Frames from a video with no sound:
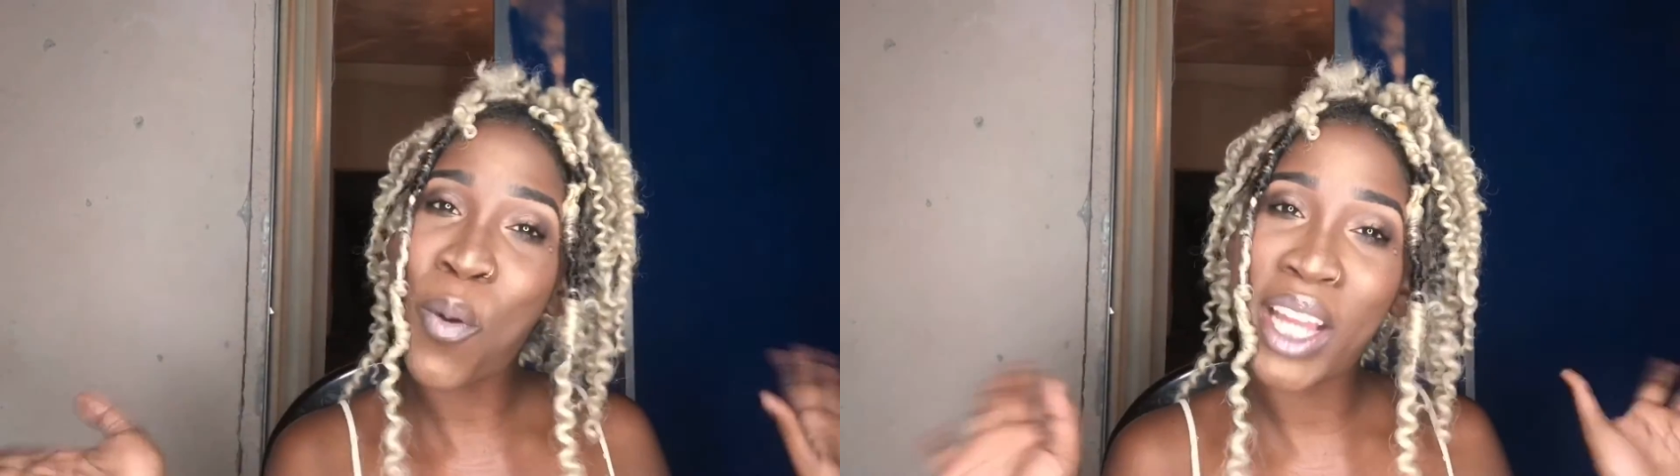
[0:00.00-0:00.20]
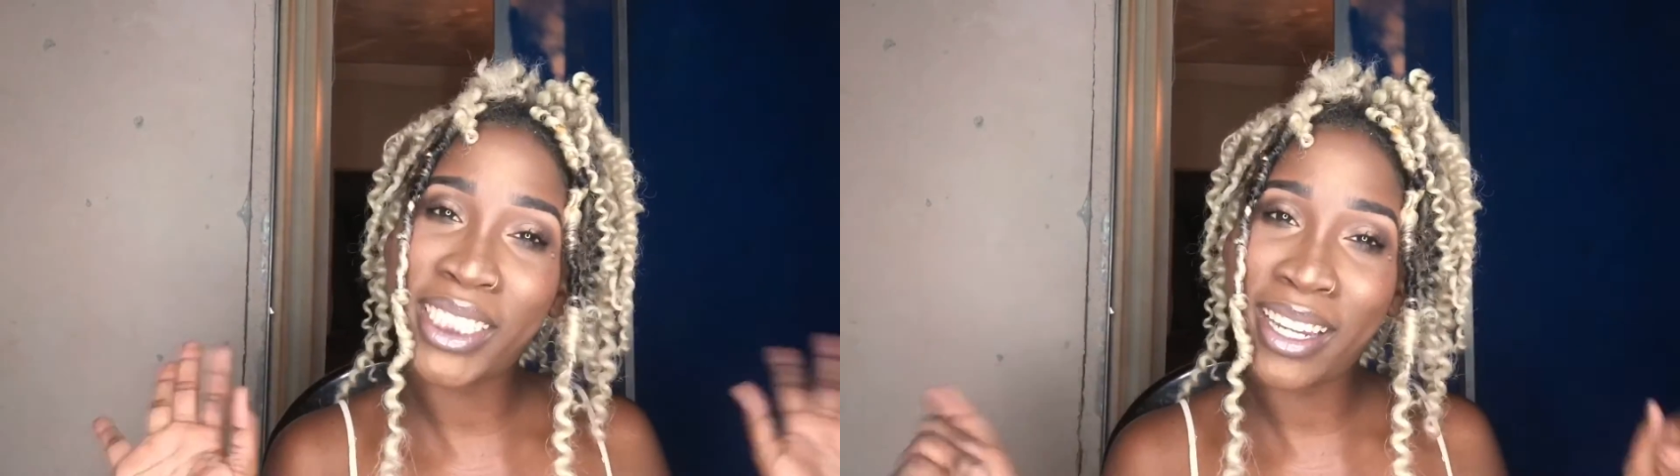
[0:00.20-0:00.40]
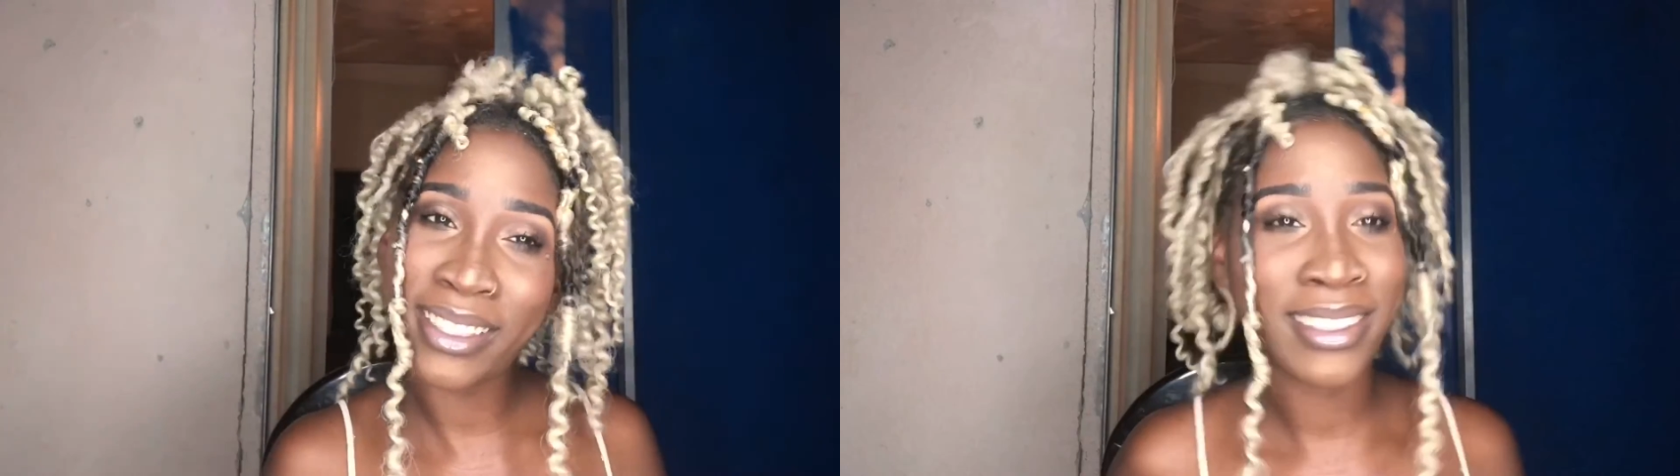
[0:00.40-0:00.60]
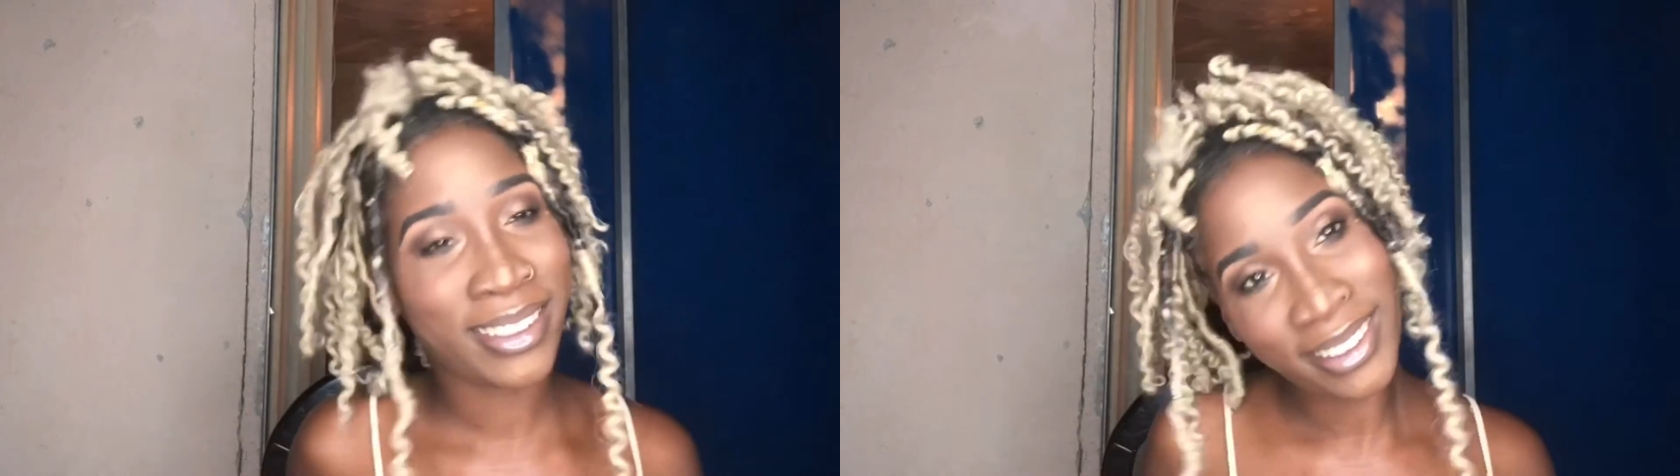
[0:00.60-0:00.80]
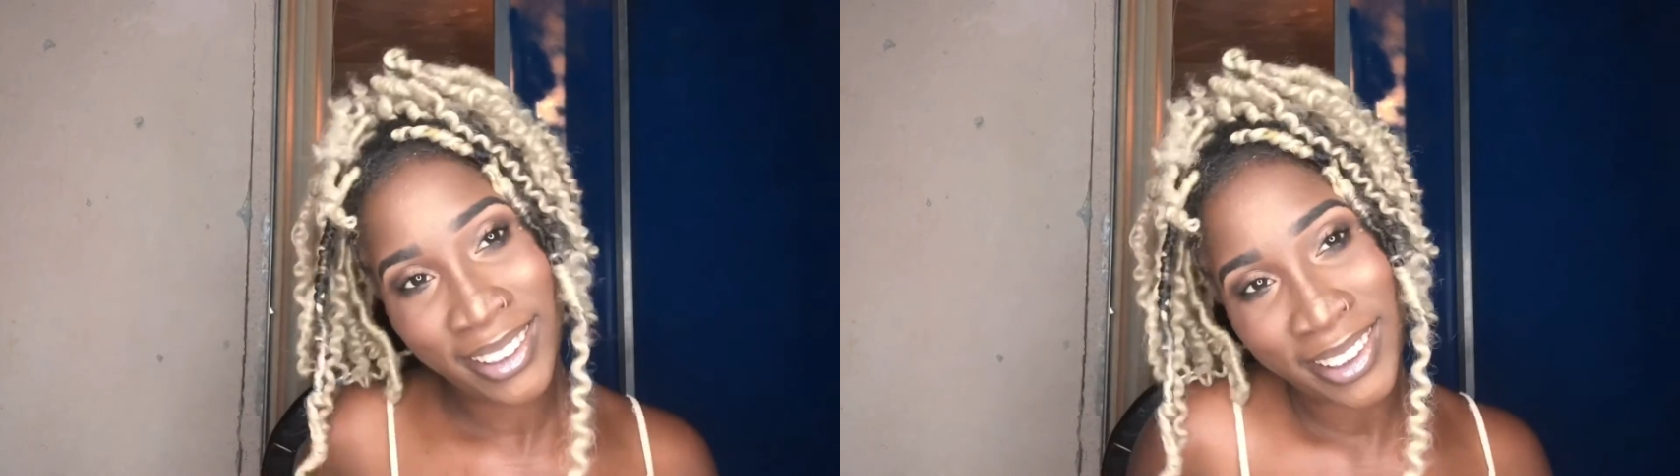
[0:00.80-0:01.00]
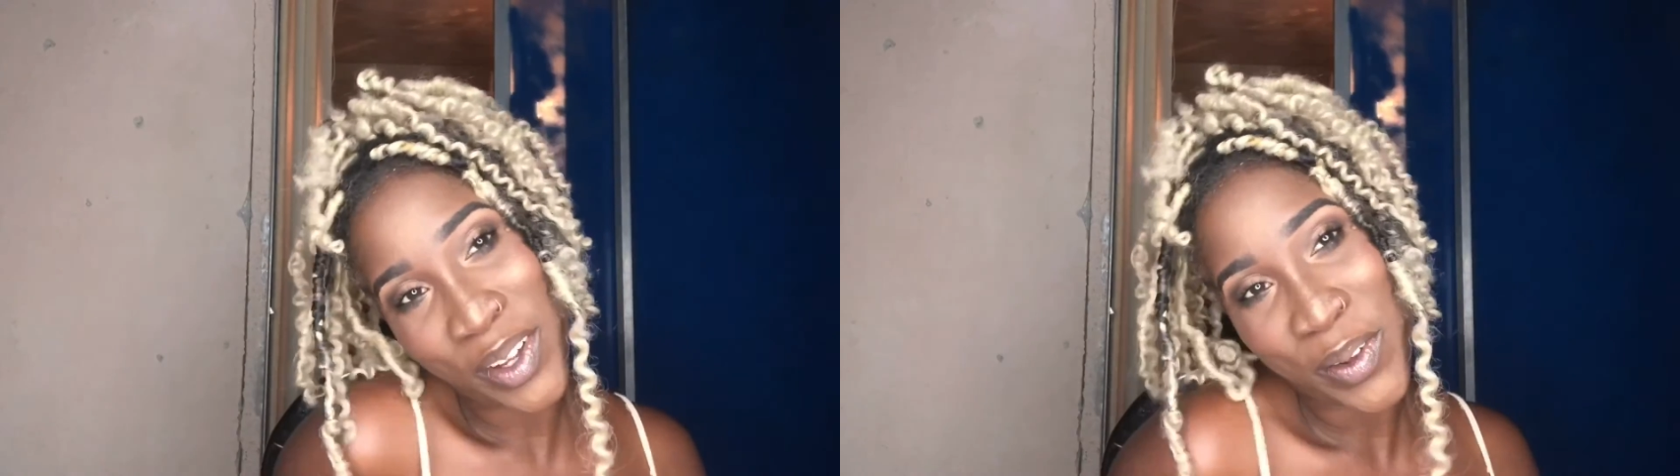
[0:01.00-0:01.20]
you later.